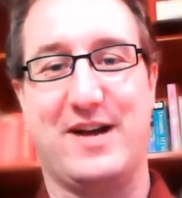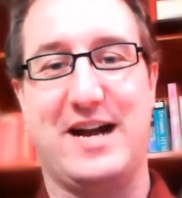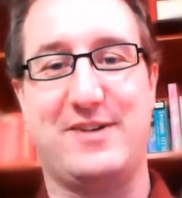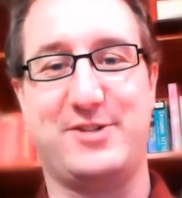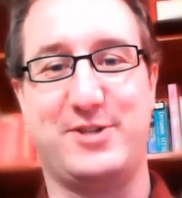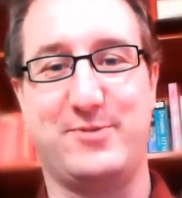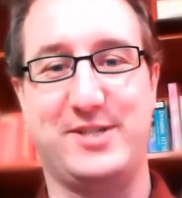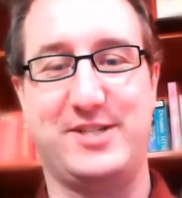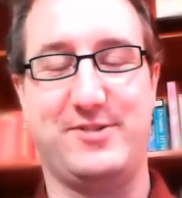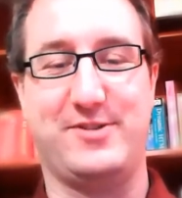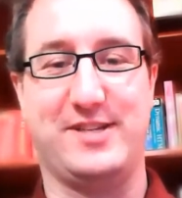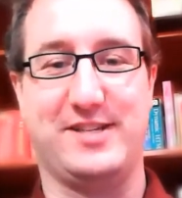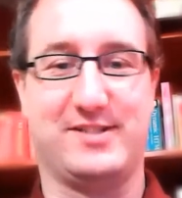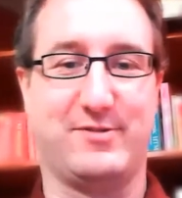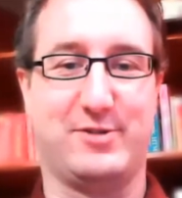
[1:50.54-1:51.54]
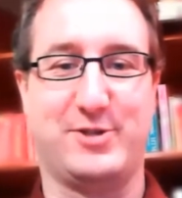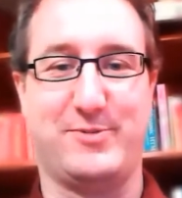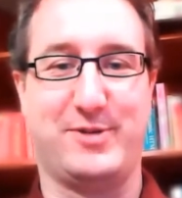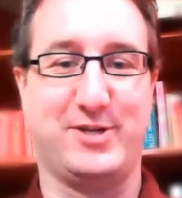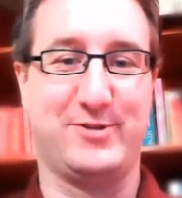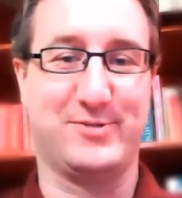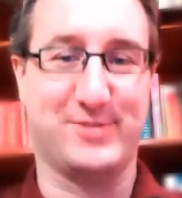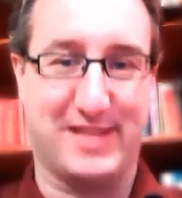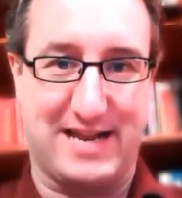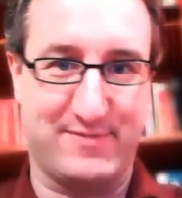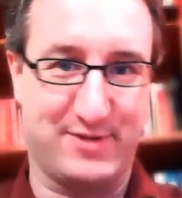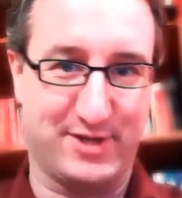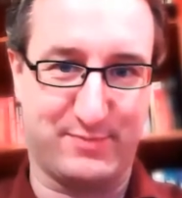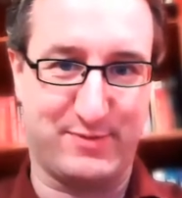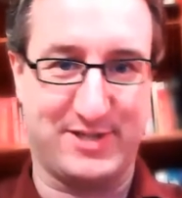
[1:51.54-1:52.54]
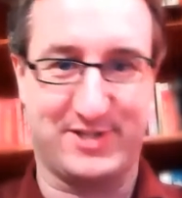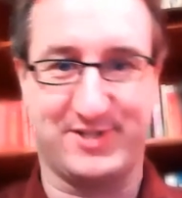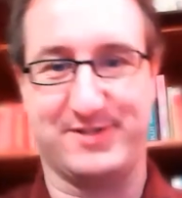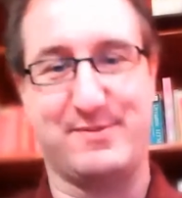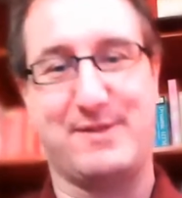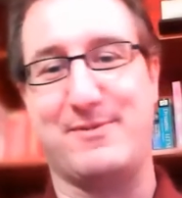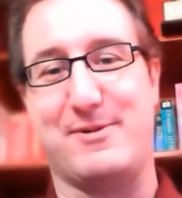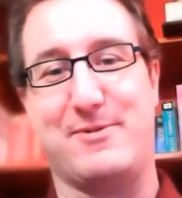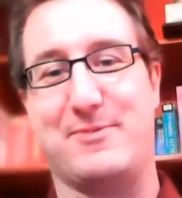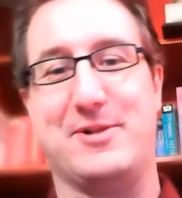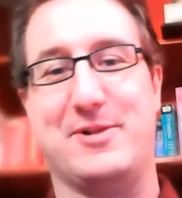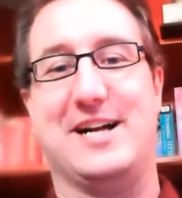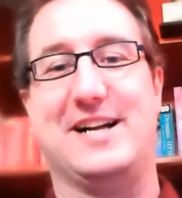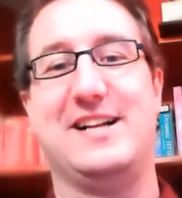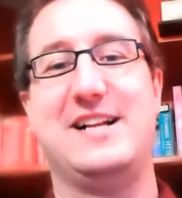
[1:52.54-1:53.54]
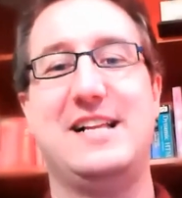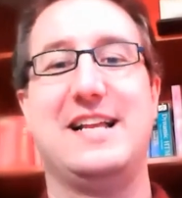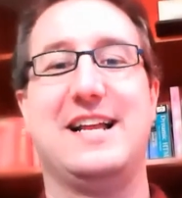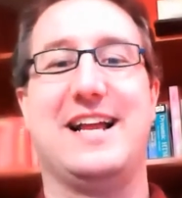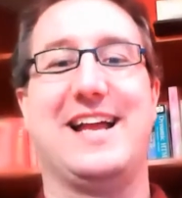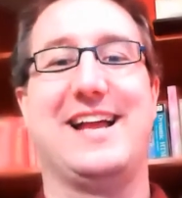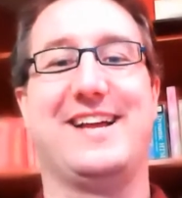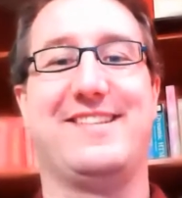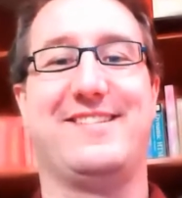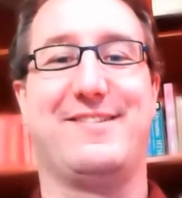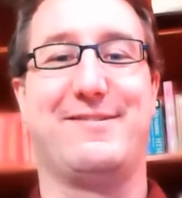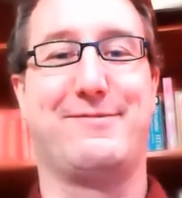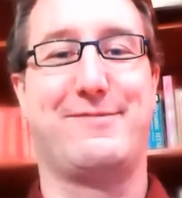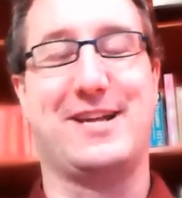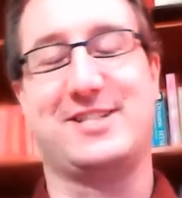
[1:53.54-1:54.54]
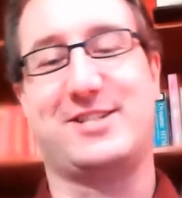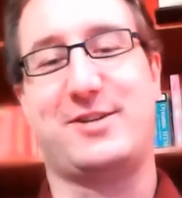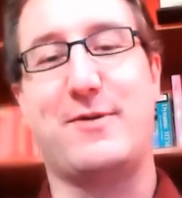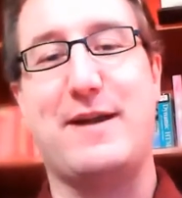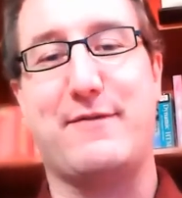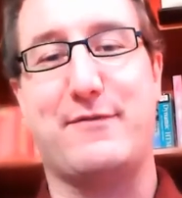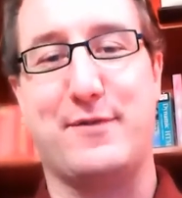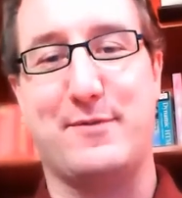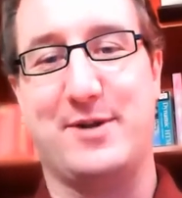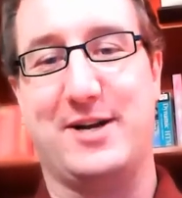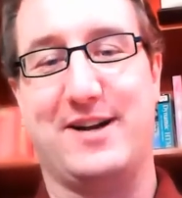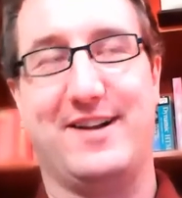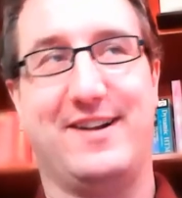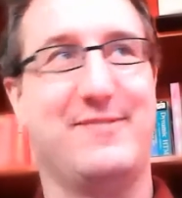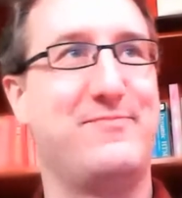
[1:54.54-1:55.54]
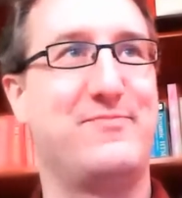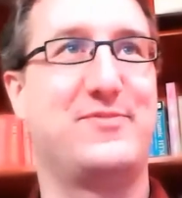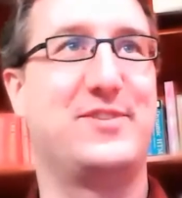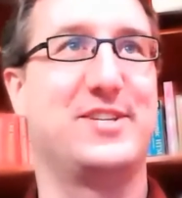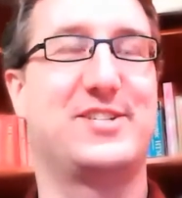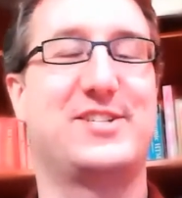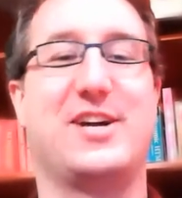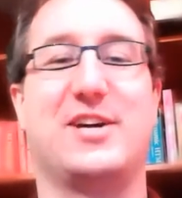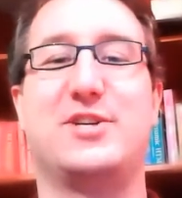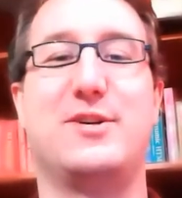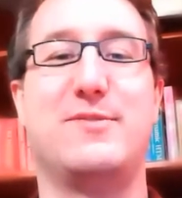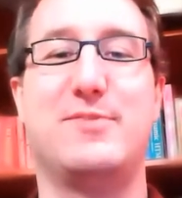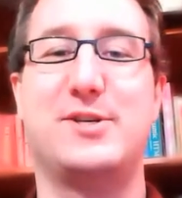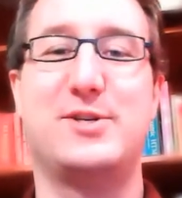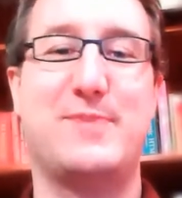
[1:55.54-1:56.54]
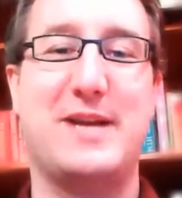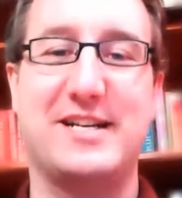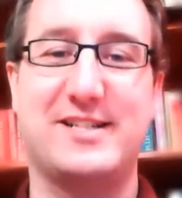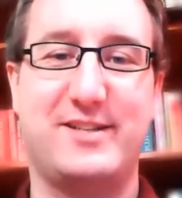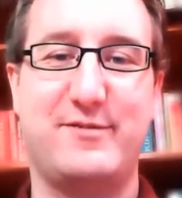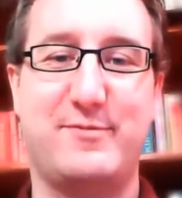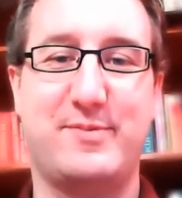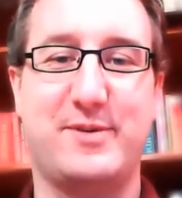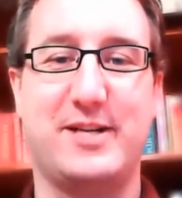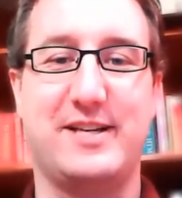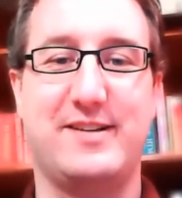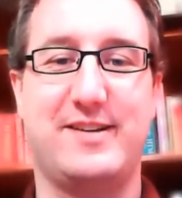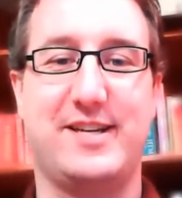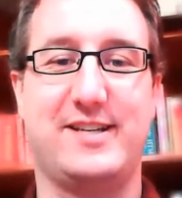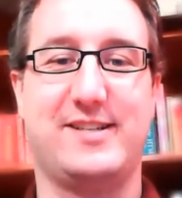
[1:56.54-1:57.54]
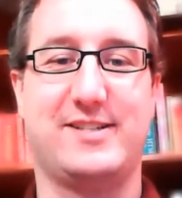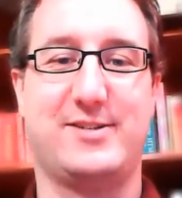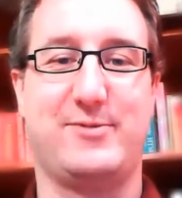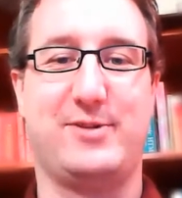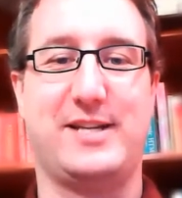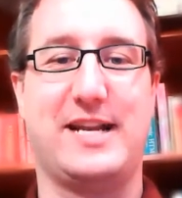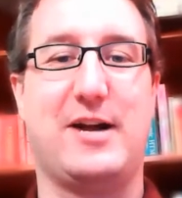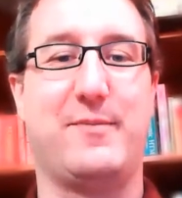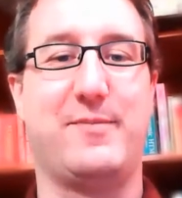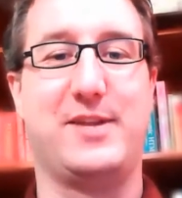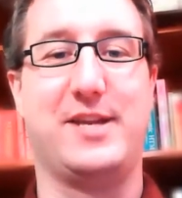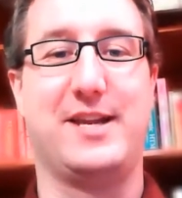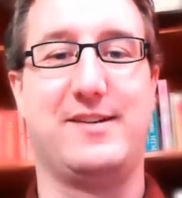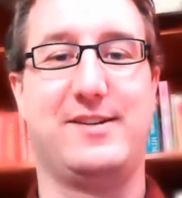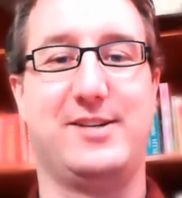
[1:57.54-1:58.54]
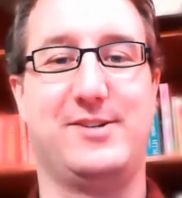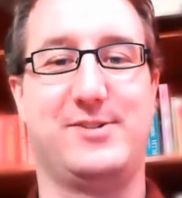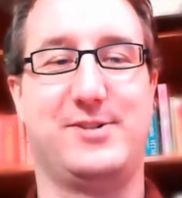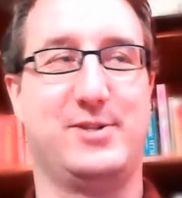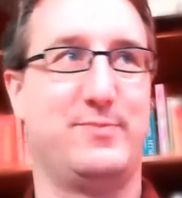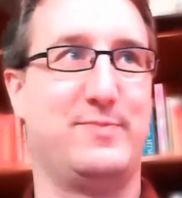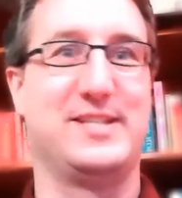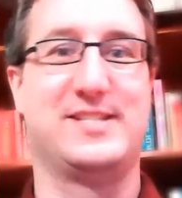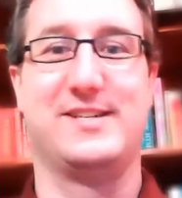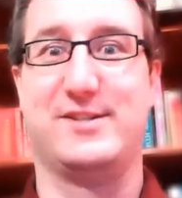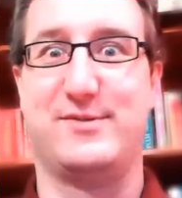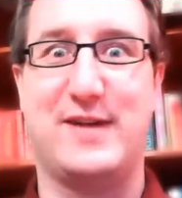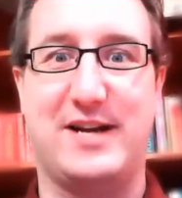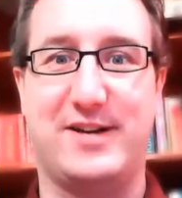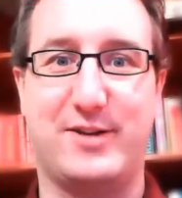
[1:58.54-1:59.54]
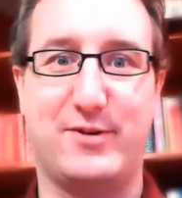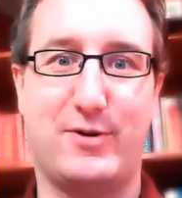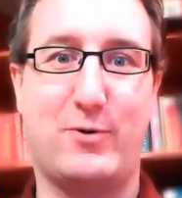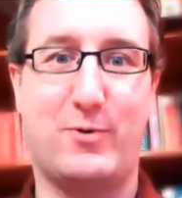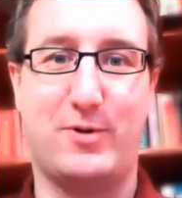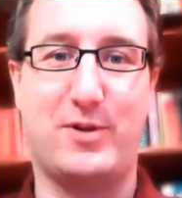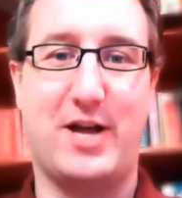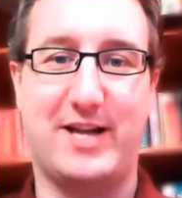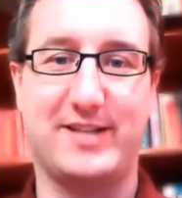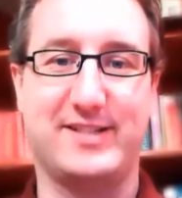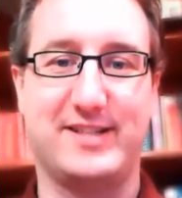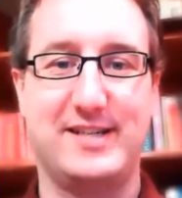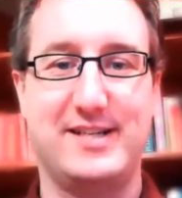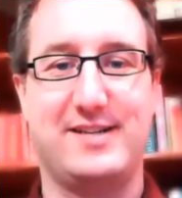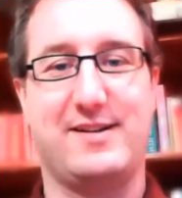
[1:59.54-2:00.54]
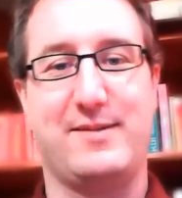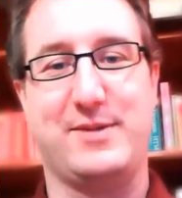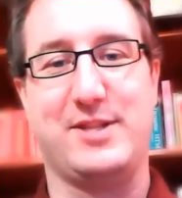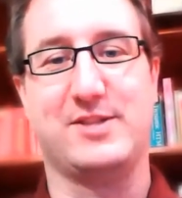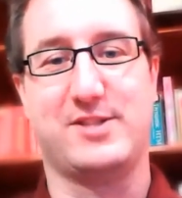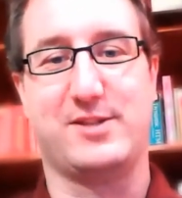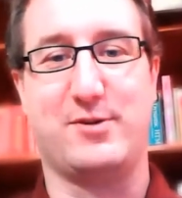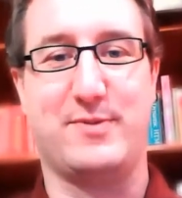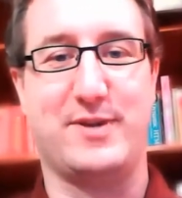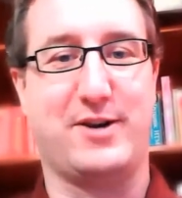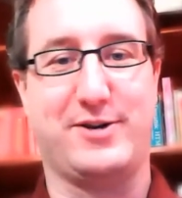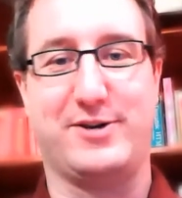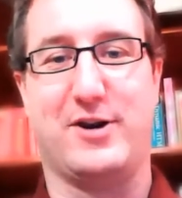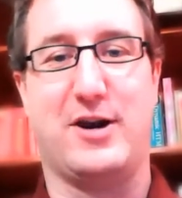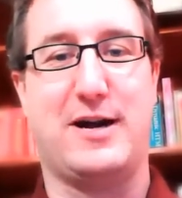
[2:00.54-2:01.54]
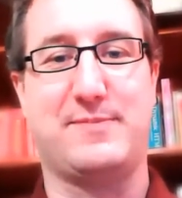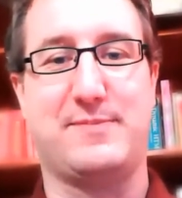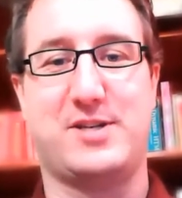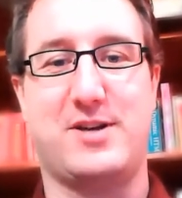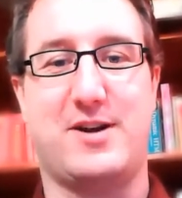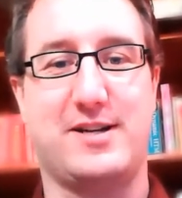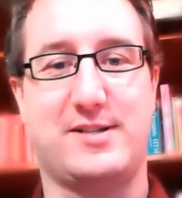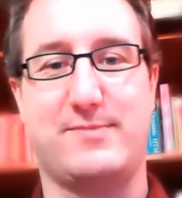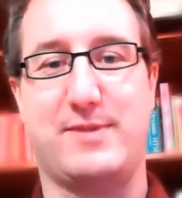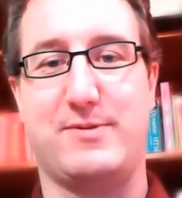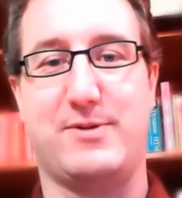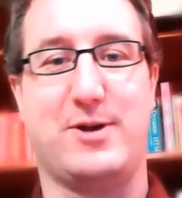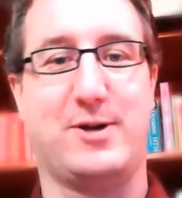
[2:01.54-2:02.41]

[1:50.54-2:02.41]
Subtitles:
how should we do these? Should we use Lambda expressions? Blah blah blah blah. And that's great from a discussion perspective, but it doesn't really help the end user's business value a whole lot. I mean, there's a little bit on your ops cost, maybe